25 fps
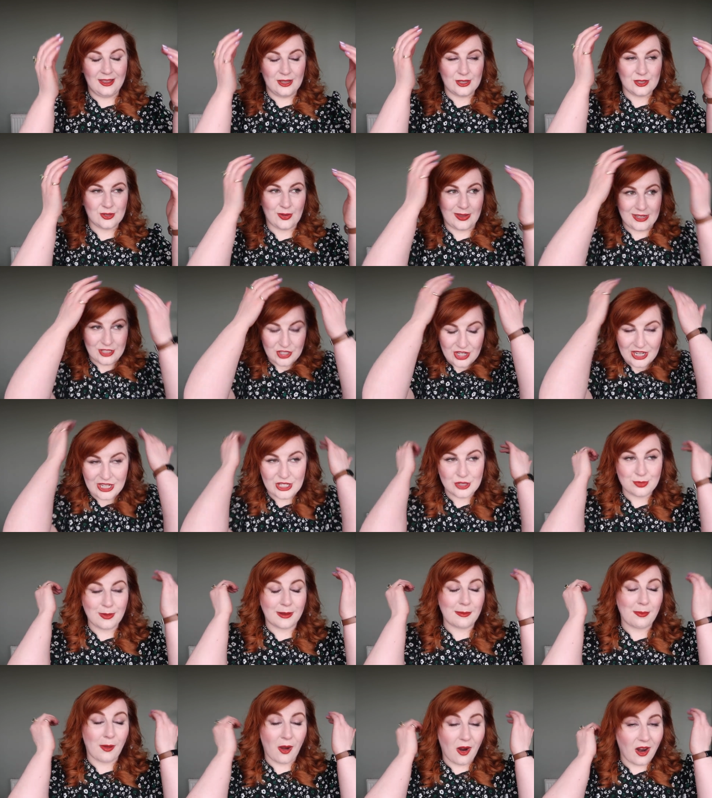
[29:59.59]
so I changed
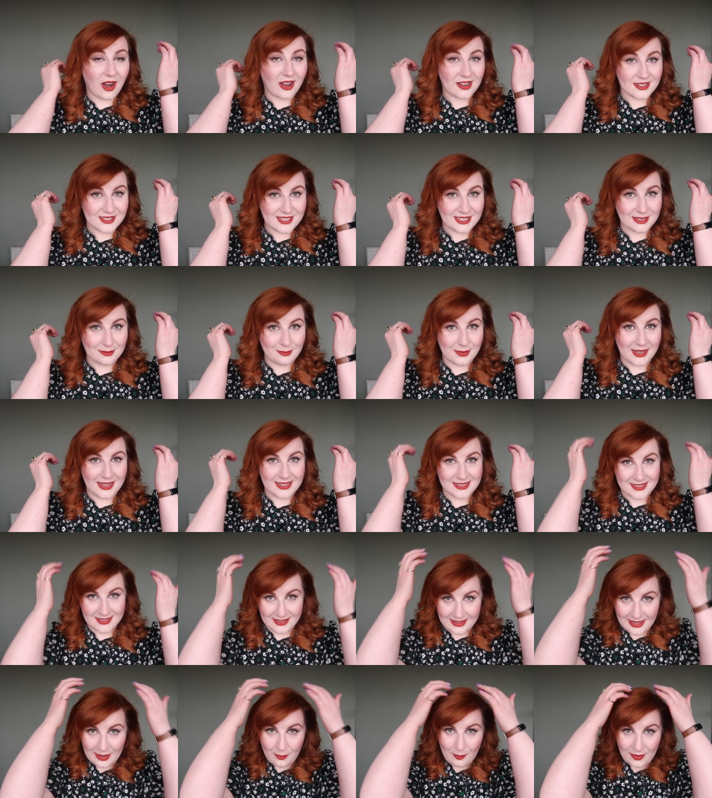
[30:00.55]
my parting
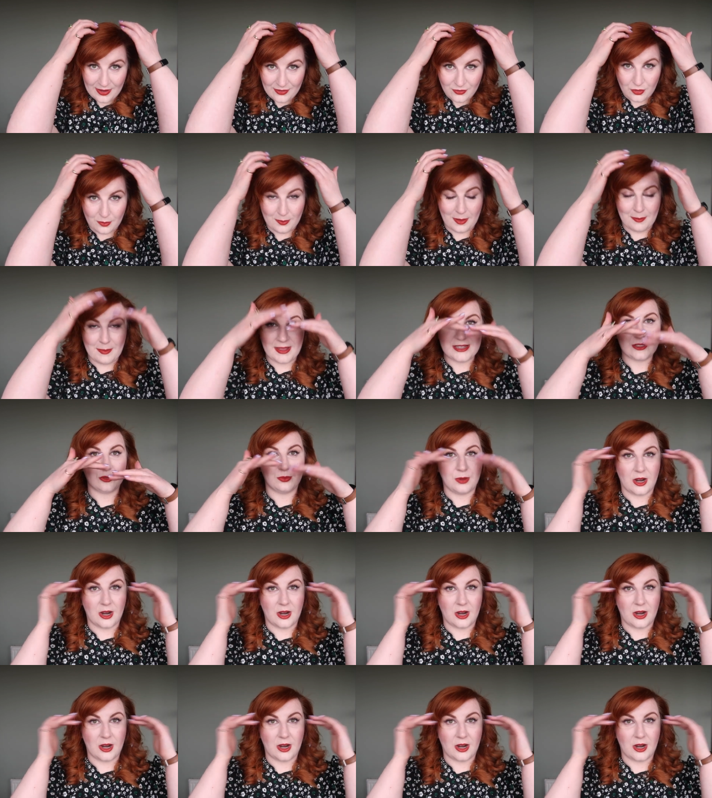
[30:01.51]
basically I went from a middle